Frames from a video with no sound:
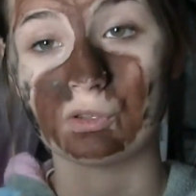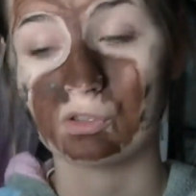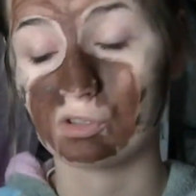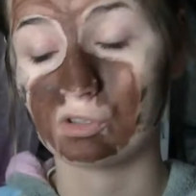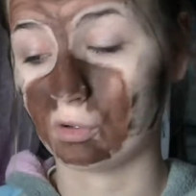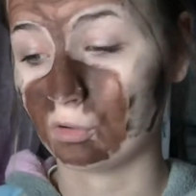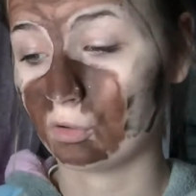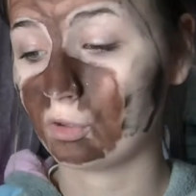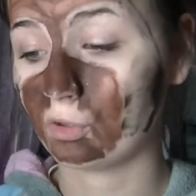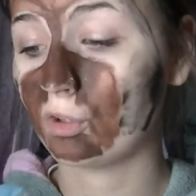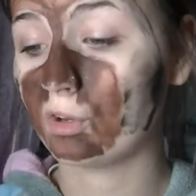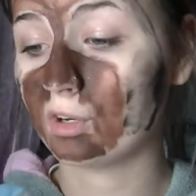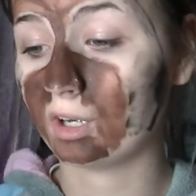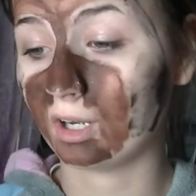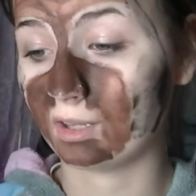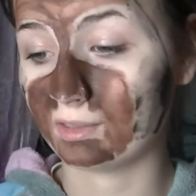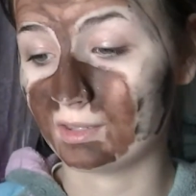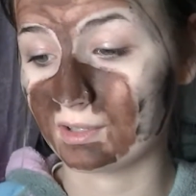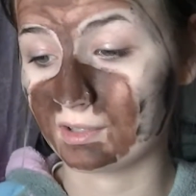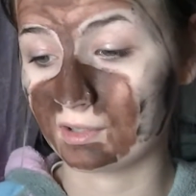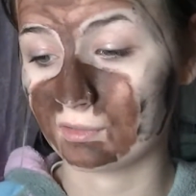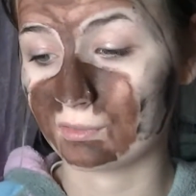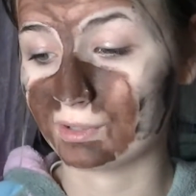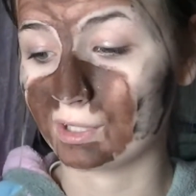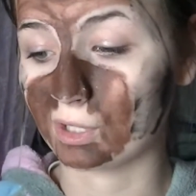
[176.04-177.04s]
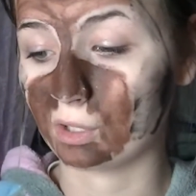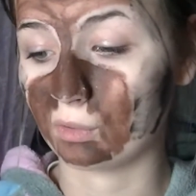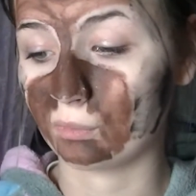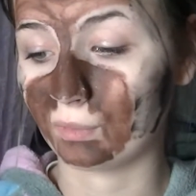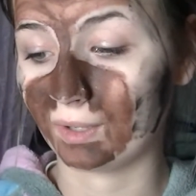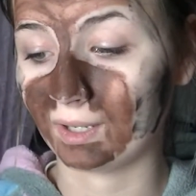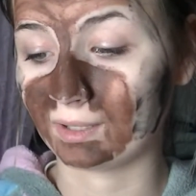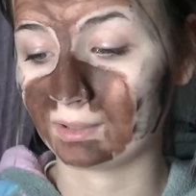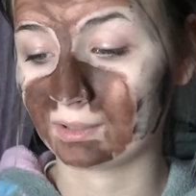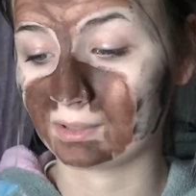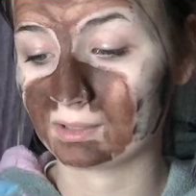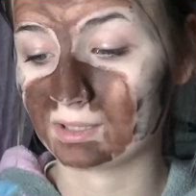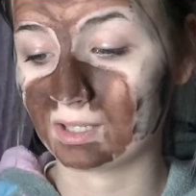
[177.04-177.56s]
so good, and this is really good for
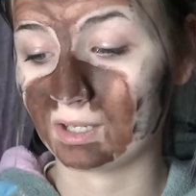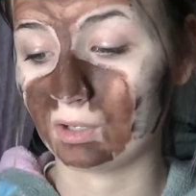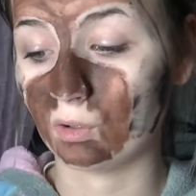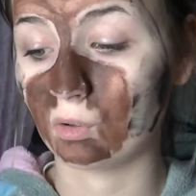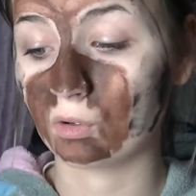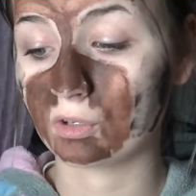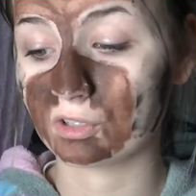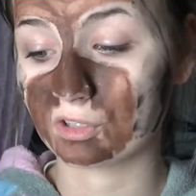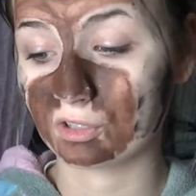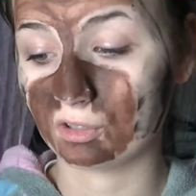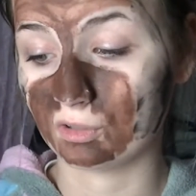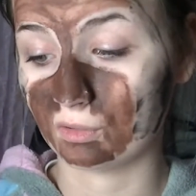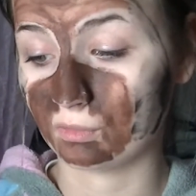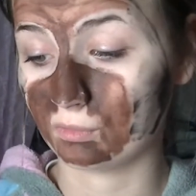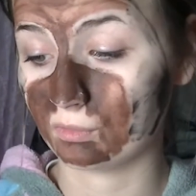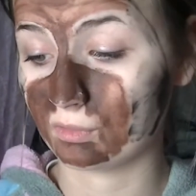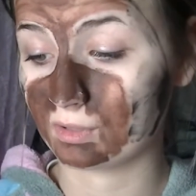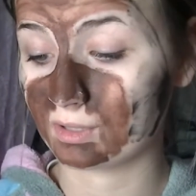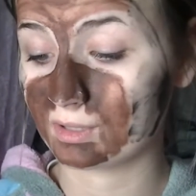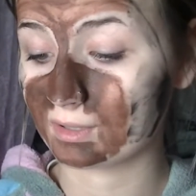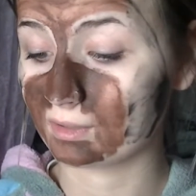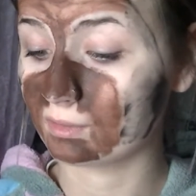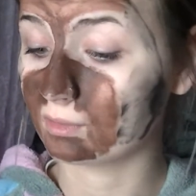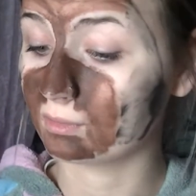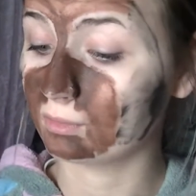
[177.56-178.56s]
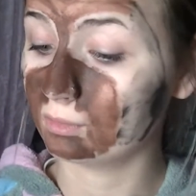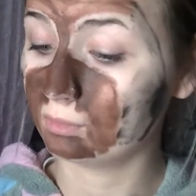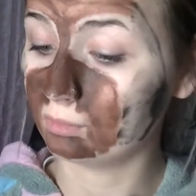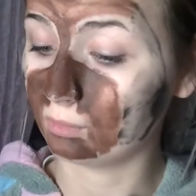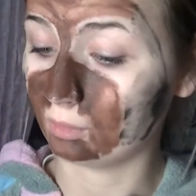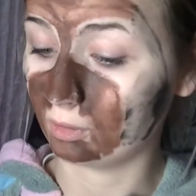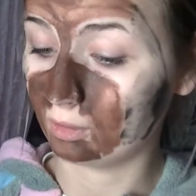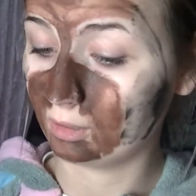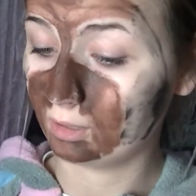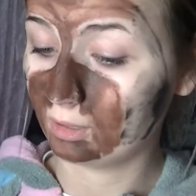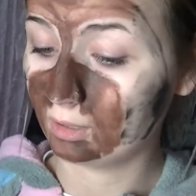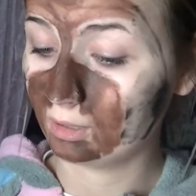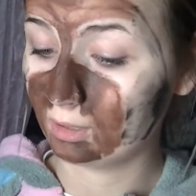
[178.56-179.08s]
antioxidants. Oh,
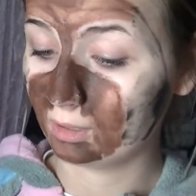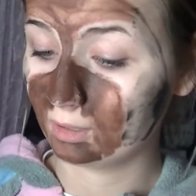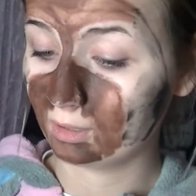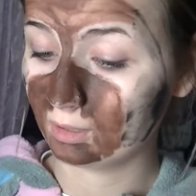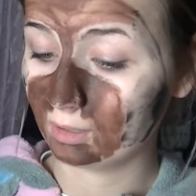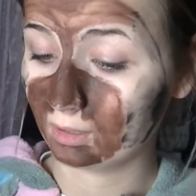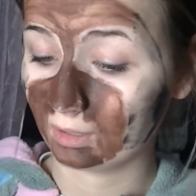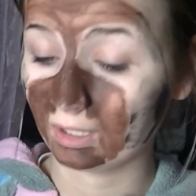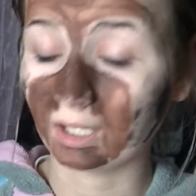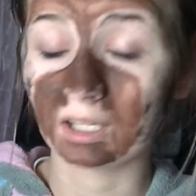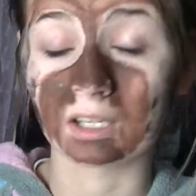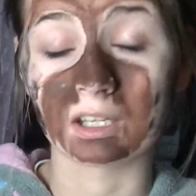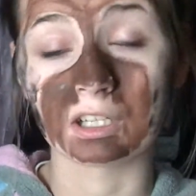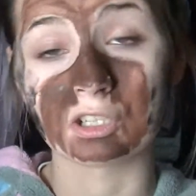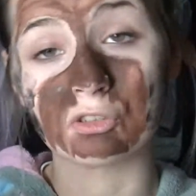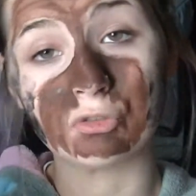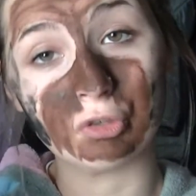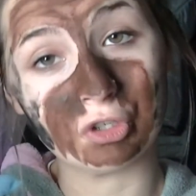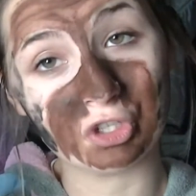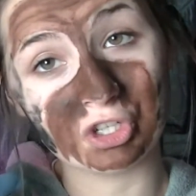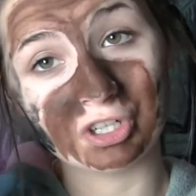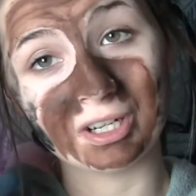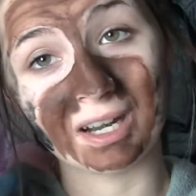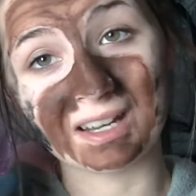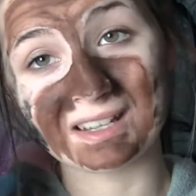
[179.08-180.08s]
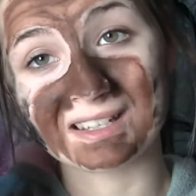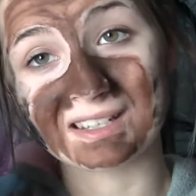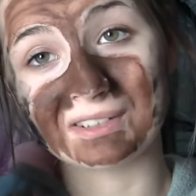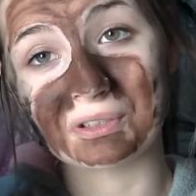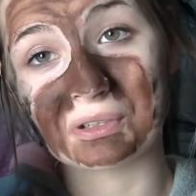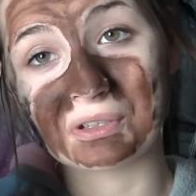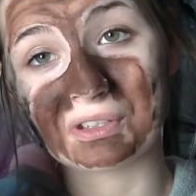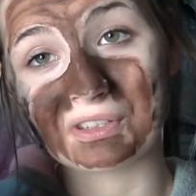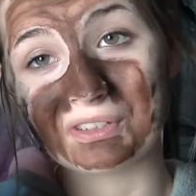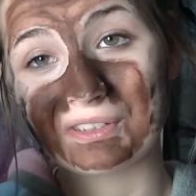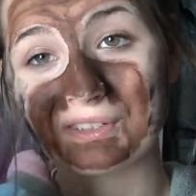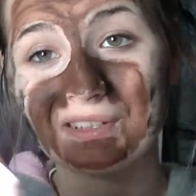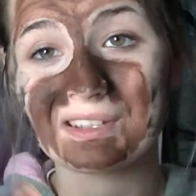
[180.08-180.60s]
yeah, it's rich in
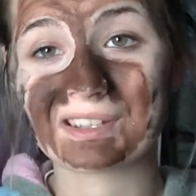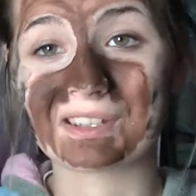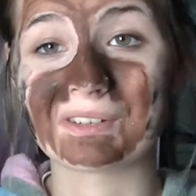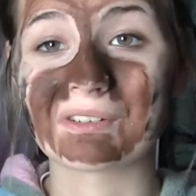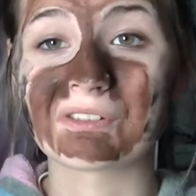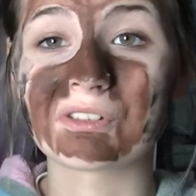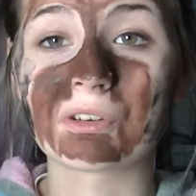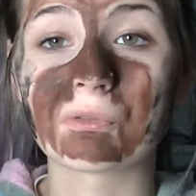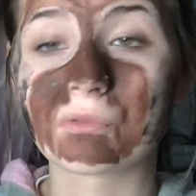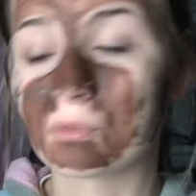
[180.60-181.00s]
antioxidants, so it's good